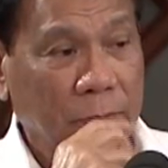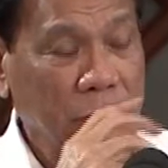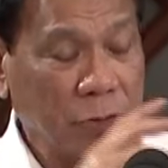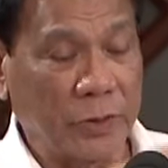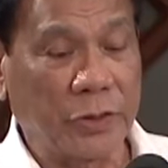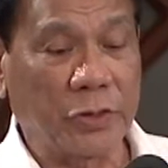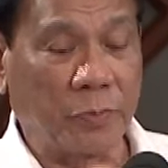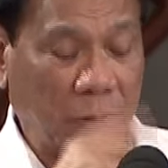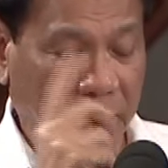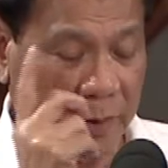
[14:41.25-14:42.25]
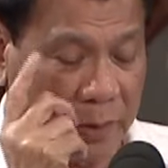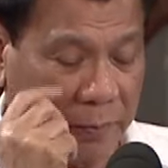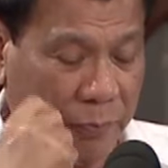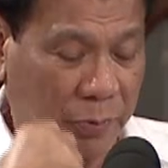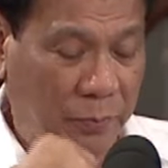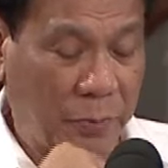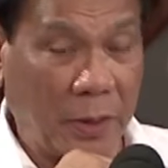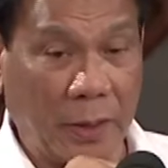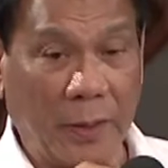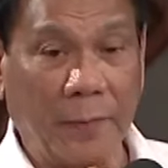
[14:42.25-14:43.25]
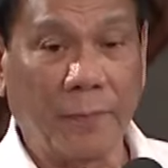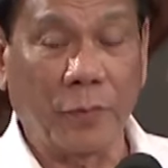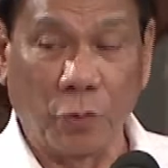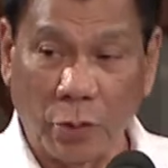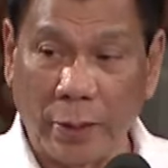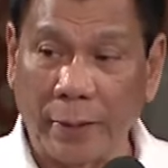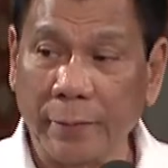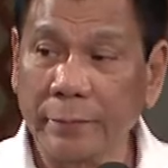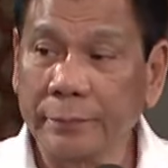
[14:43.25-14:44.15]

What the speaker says: So I'll just bring it up with Billy Dulay.